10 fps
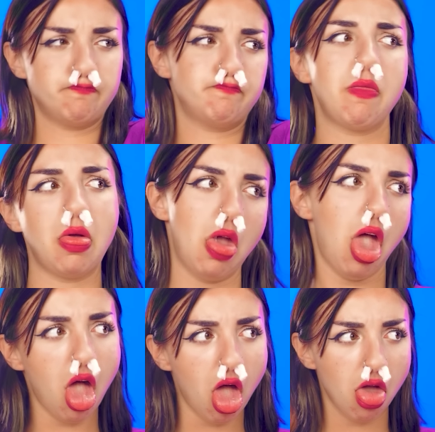Alright,
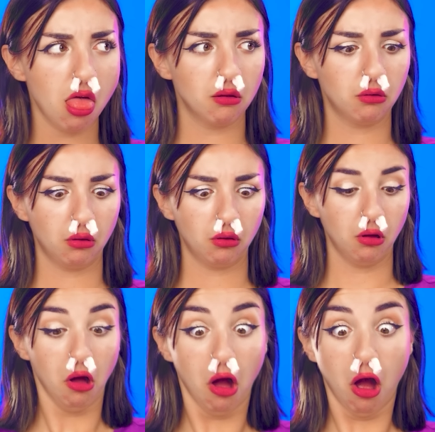but I'm gonna eat the
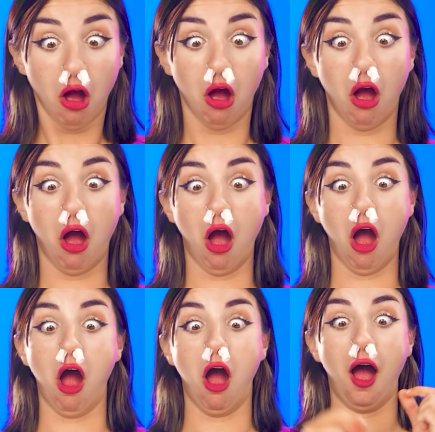rest.
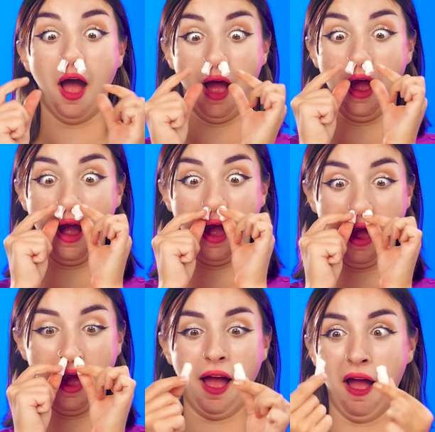I've
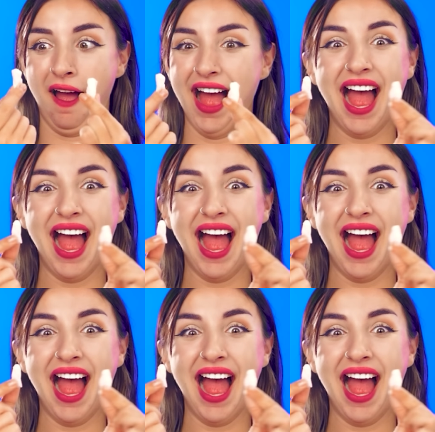still got two